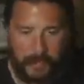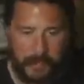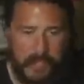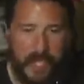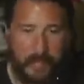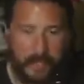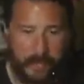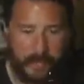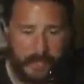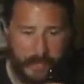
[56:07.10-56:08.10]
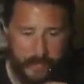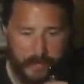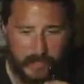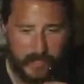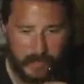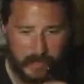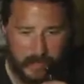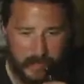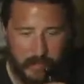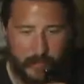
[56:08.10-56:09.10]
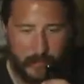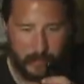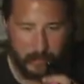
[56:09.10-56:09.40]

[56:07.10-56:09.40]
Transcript: of the time I can find you a statistic that confirms